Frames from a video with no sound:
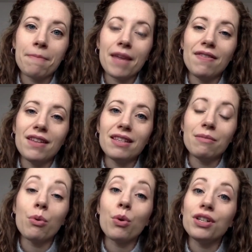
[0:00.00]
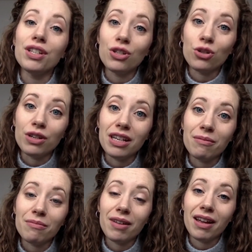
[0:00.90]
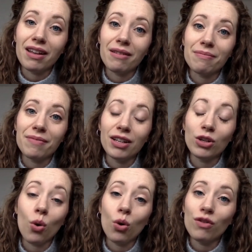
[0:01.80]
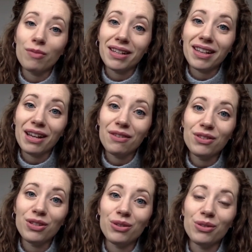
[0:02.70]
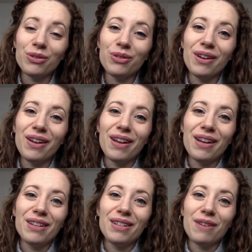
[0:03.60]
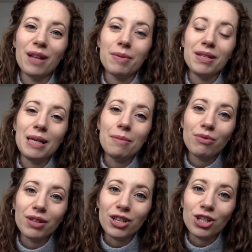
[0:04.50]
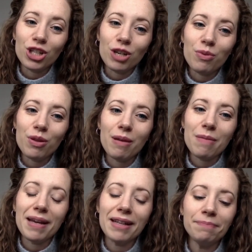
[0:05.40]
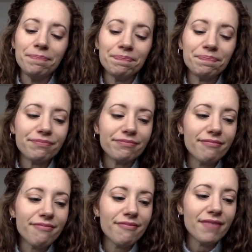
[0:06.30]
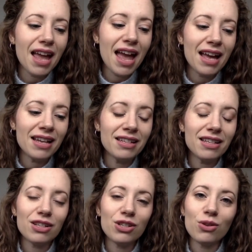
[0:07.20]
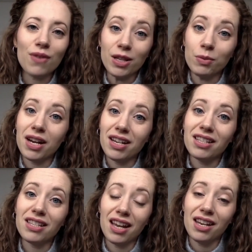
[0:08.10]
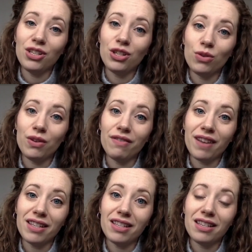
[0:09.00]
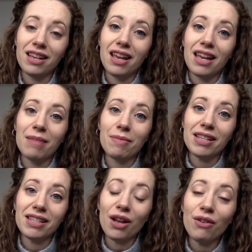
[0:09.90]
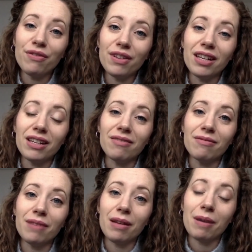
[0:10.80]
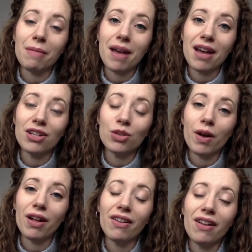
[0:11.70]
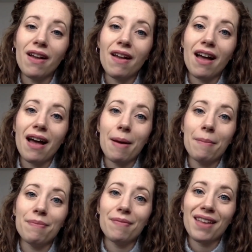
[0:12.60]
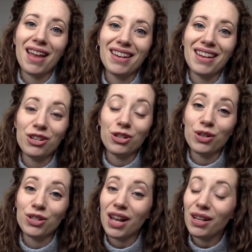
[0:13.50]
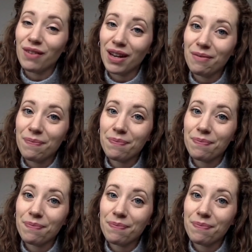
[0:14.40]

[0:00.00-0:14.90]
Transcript: in this important dream um, and goal of my life to develop a deep relationship with my man. And so that's when I decided to invest in myself and in, in my man as well um, and enter into Elevate.